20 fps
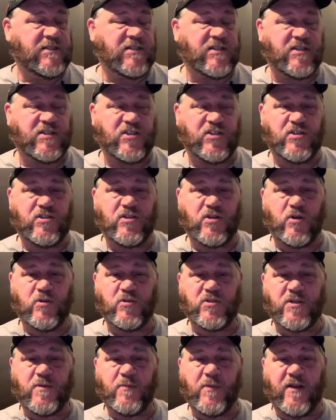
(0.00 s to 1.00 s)
show
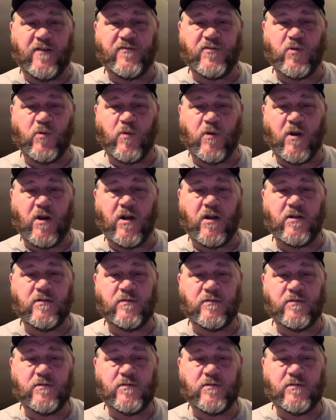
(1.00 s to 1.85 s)
some love to our